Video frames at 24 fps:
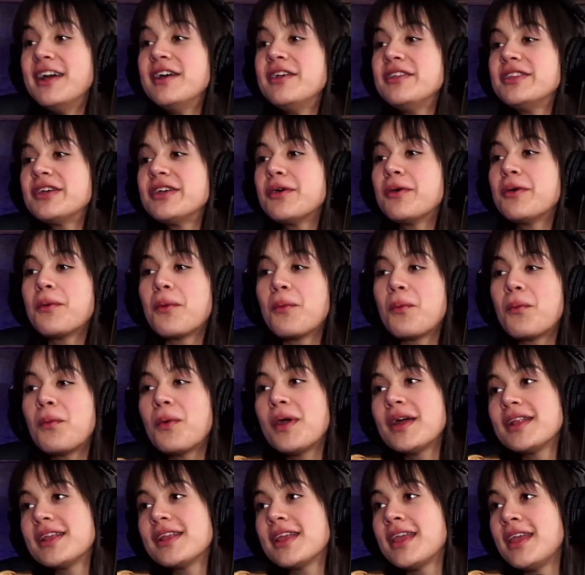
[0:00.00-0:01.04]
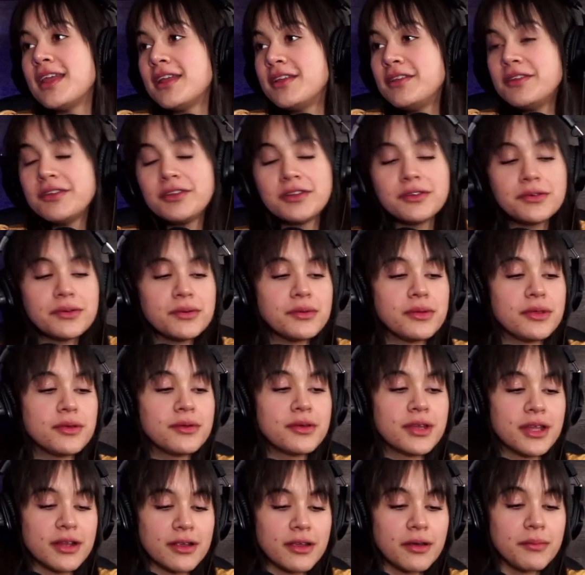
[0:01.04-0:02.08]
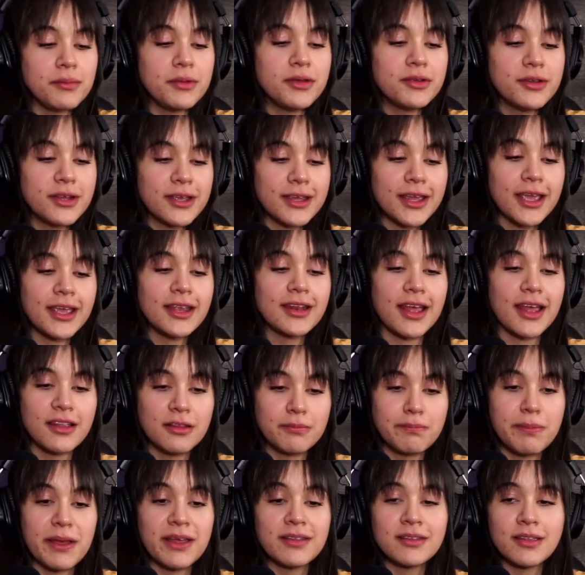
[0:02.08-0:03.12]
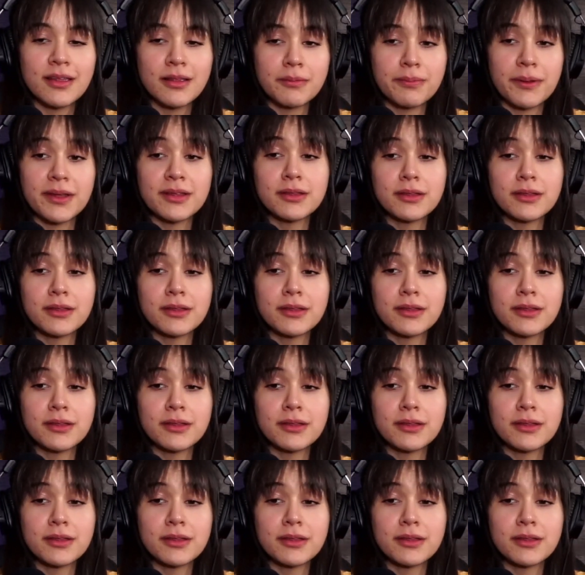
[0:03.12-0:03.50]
So what can you do? You can communicate as best as